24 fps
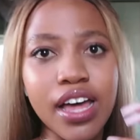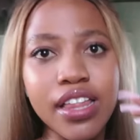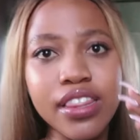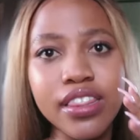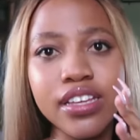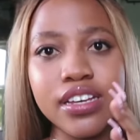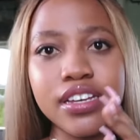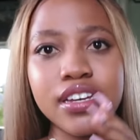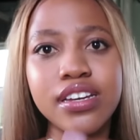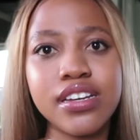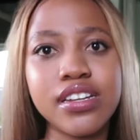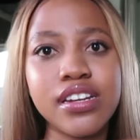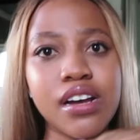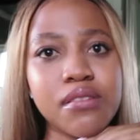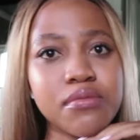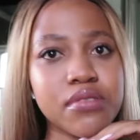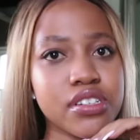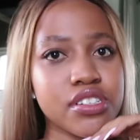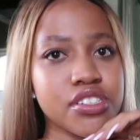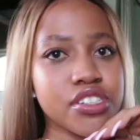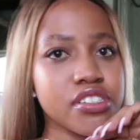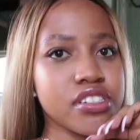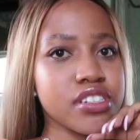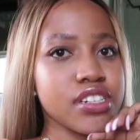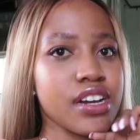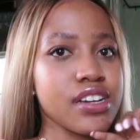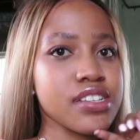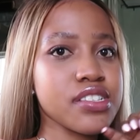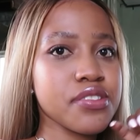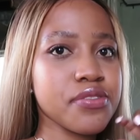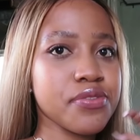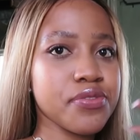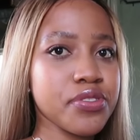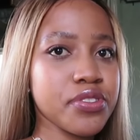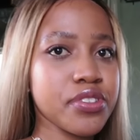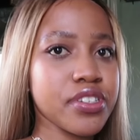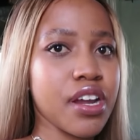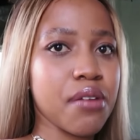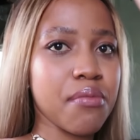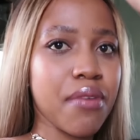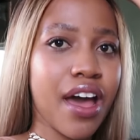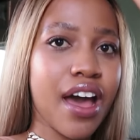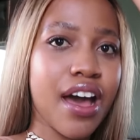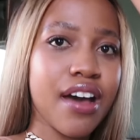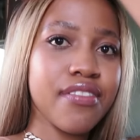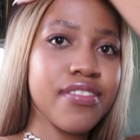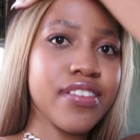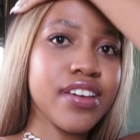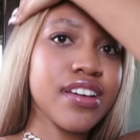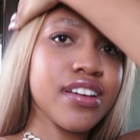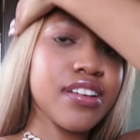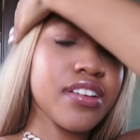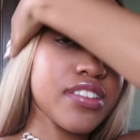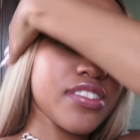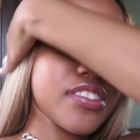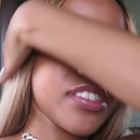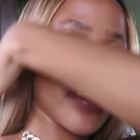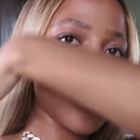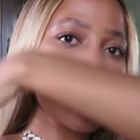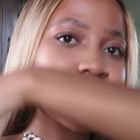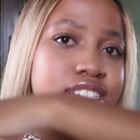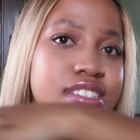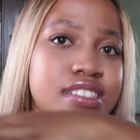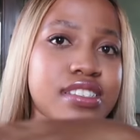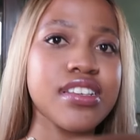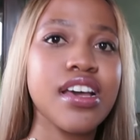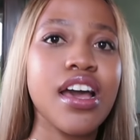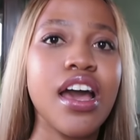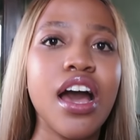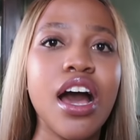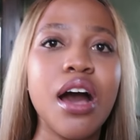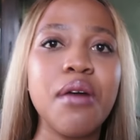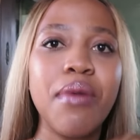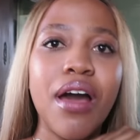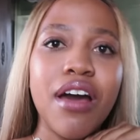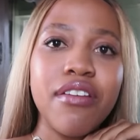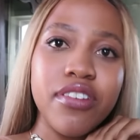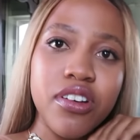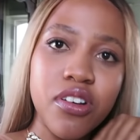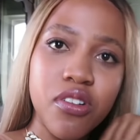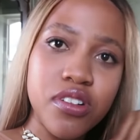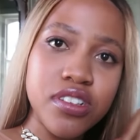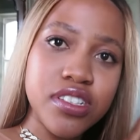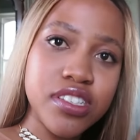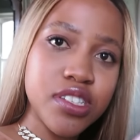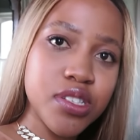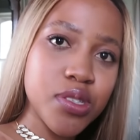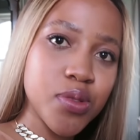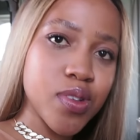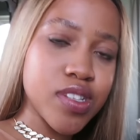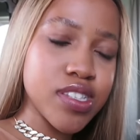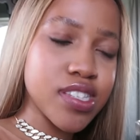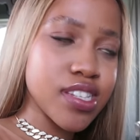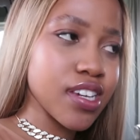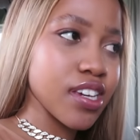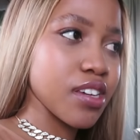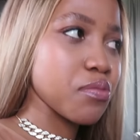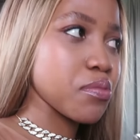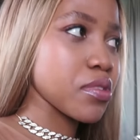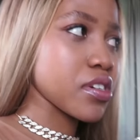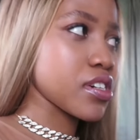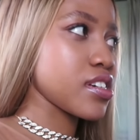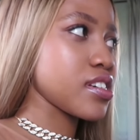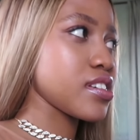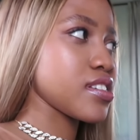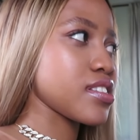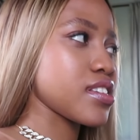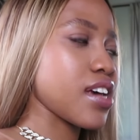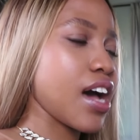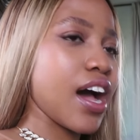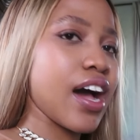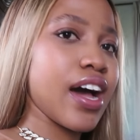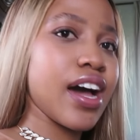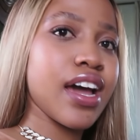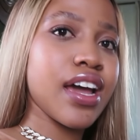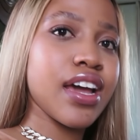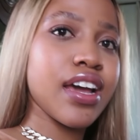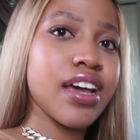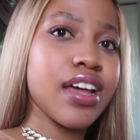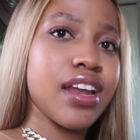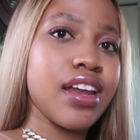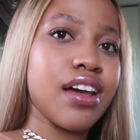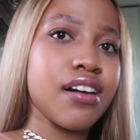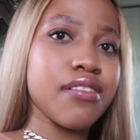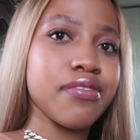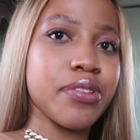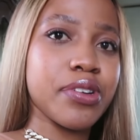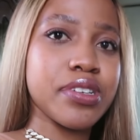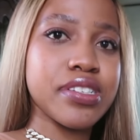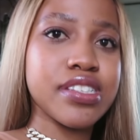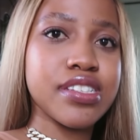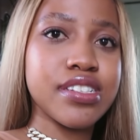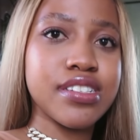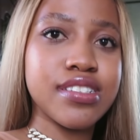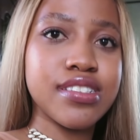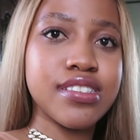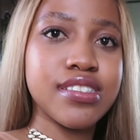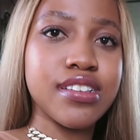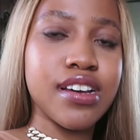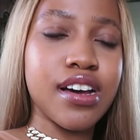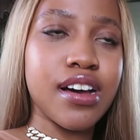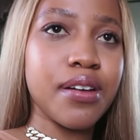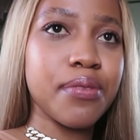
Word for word: And then I'm gonna show you guys the food. I'm having, geez, I'm having oysters once again because I love oysters.